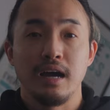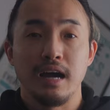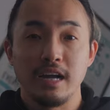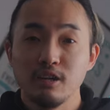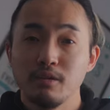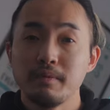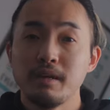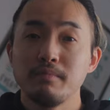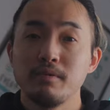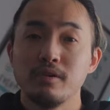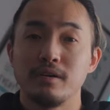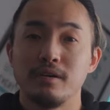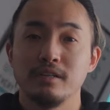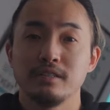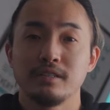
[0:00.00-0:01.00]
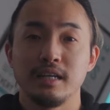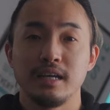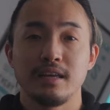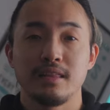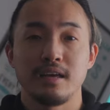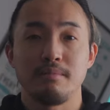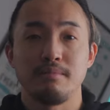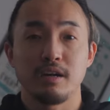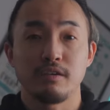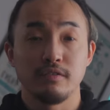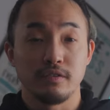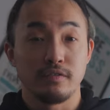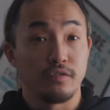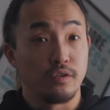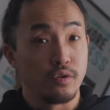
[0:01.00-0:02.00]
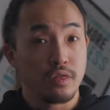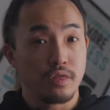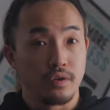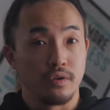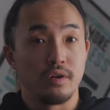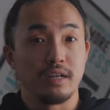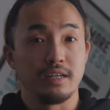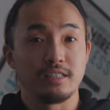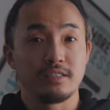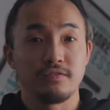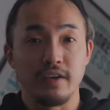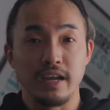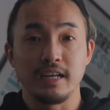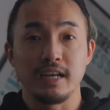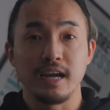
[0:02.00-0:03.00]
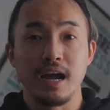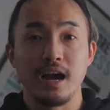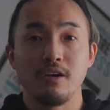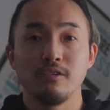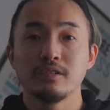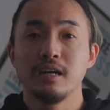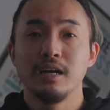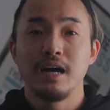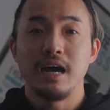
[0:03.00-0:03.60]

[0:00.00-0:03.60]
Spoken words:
I know people are saying that Micro Four Thirds is fading out.